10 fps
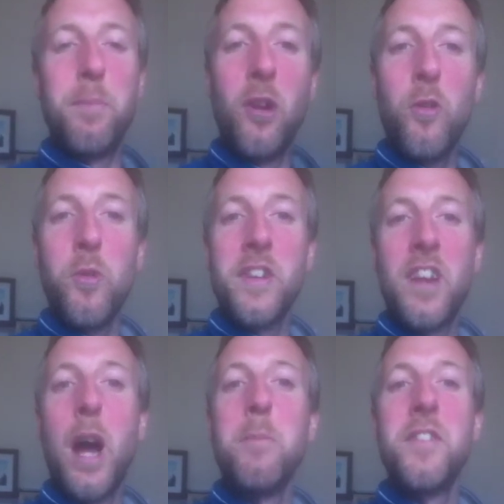Below in the
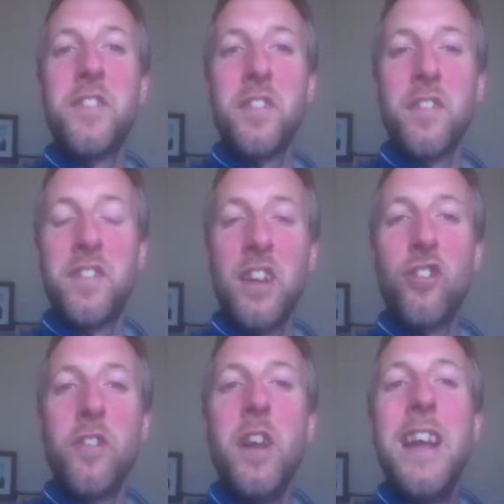comments section,
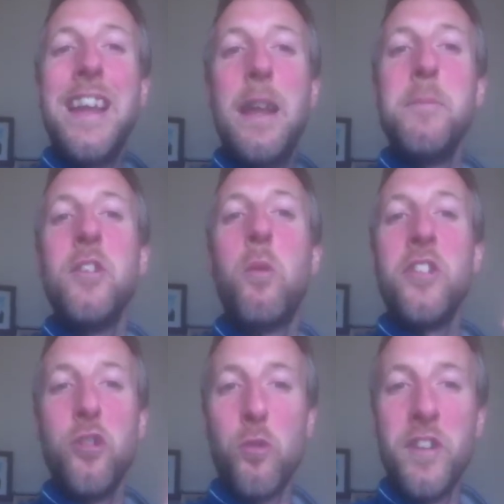let me know
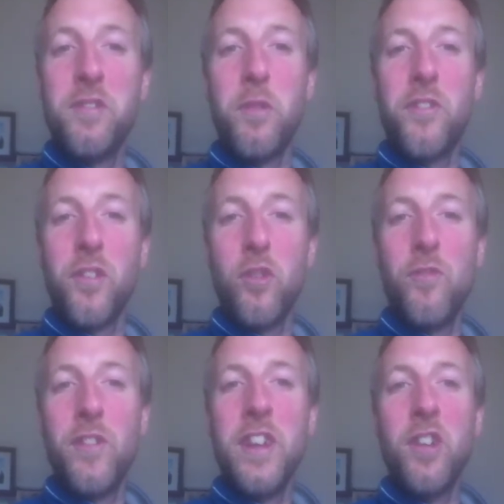what your reason was for
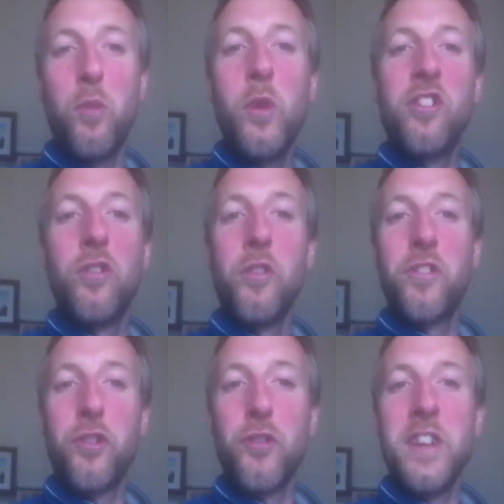going vegan, or which of those
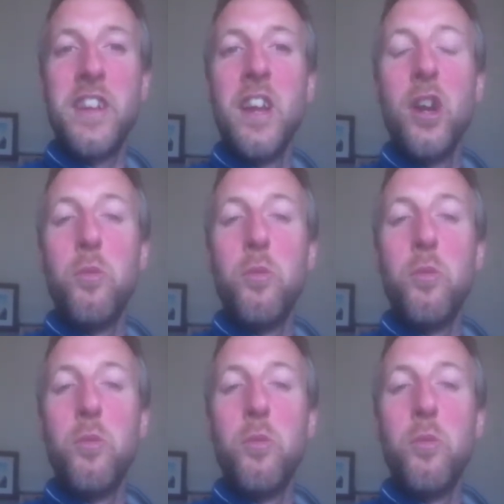three